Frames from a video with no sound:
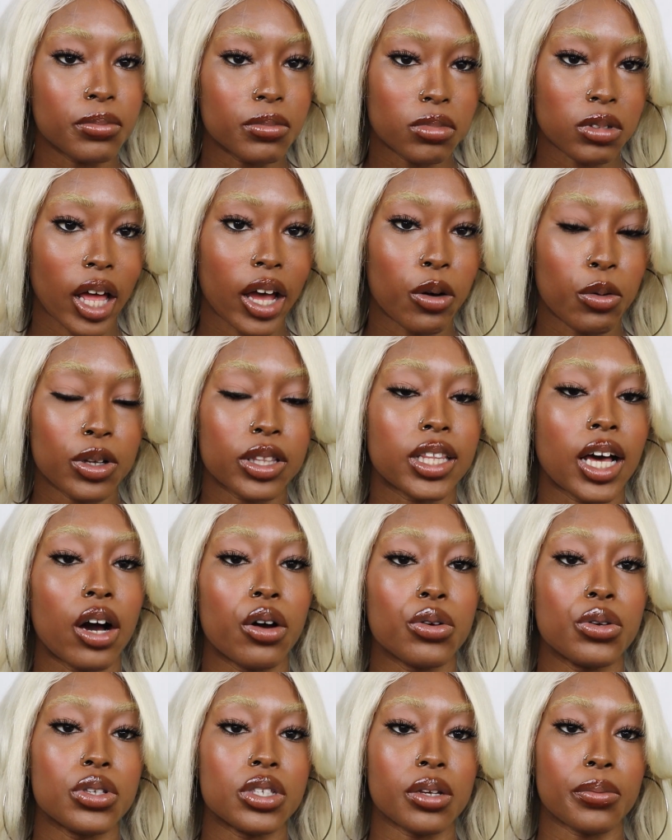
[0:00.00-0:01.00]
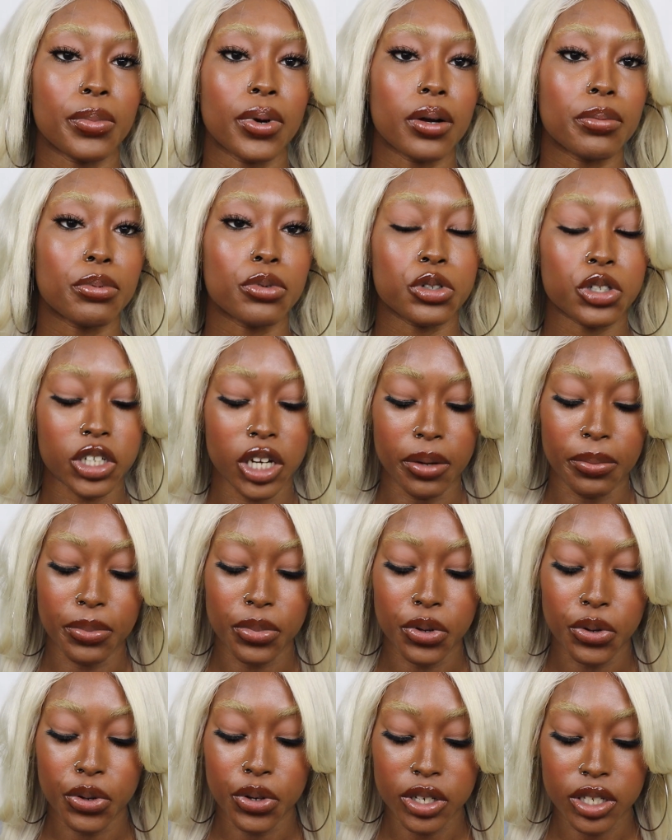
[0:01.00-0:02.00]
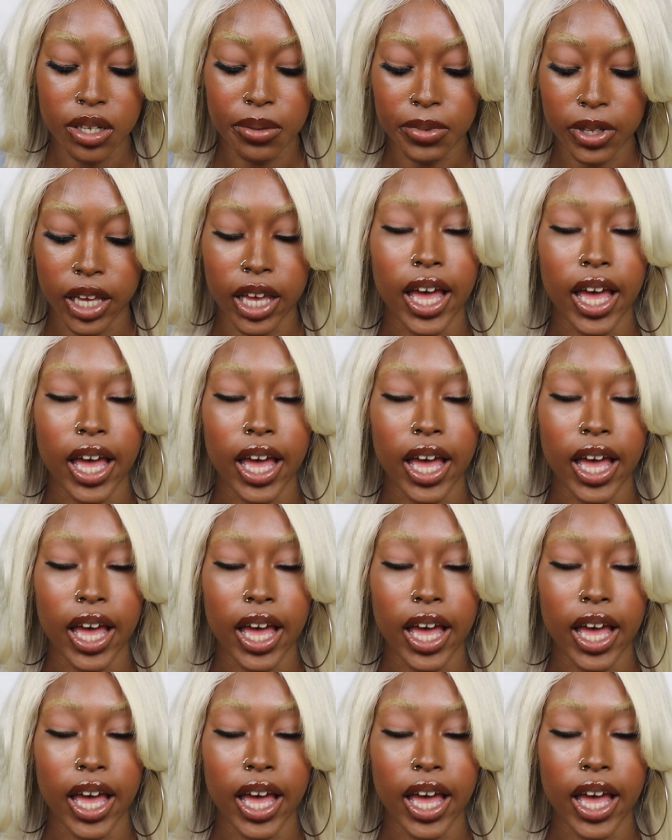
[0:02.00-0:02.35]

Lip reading: like without using purple shampoo or something.